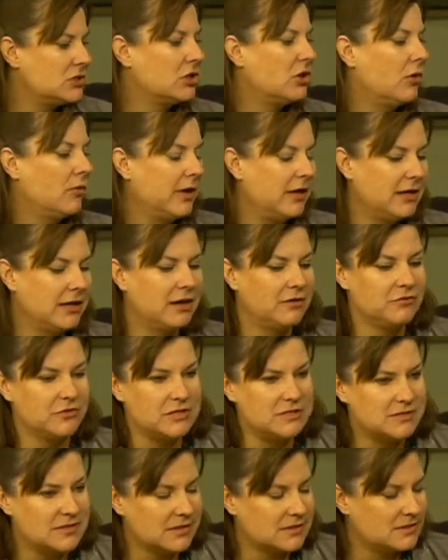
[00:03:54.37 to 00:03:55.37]
going in every
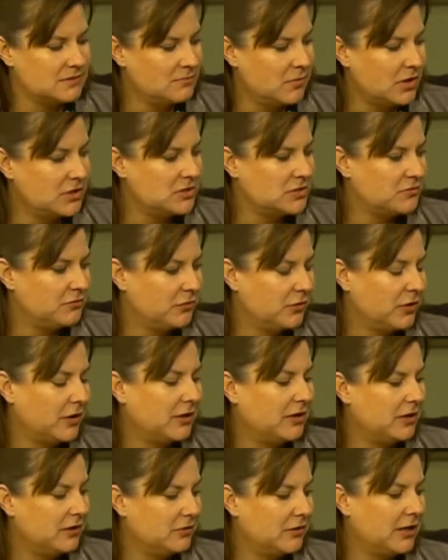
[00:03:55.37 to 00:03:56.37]
6 months for a
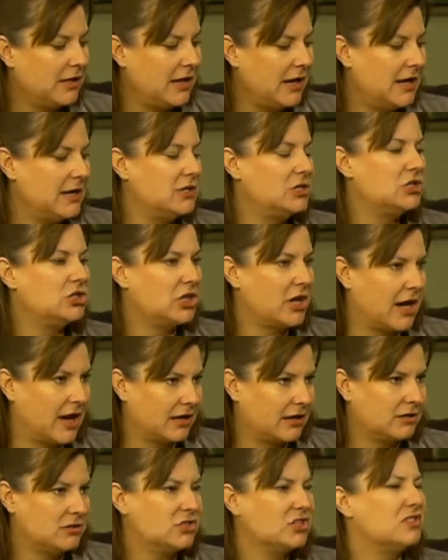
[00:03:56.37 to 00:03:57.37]
hearing aid
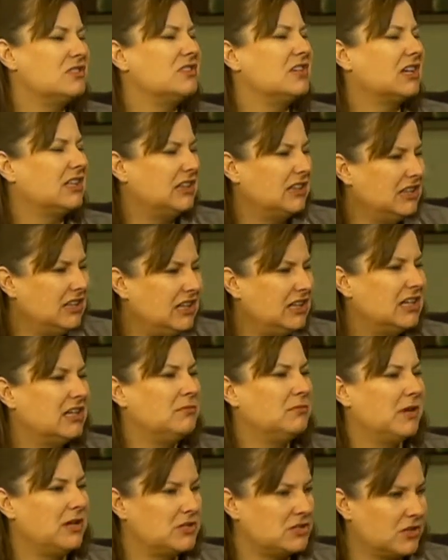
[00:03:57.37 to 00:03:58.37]
check, just to clean
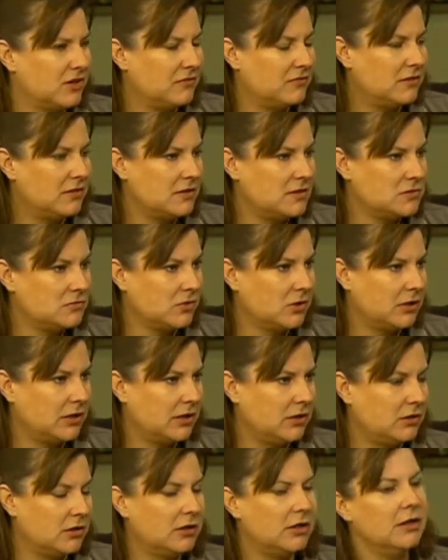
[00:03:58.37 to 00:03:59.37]
it, make sure everything's
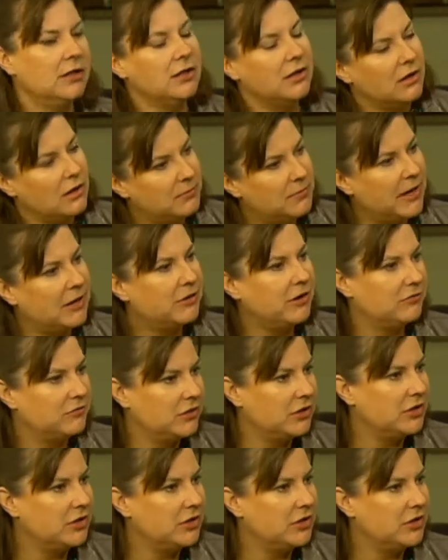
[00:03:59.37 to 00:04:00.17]
working good. About every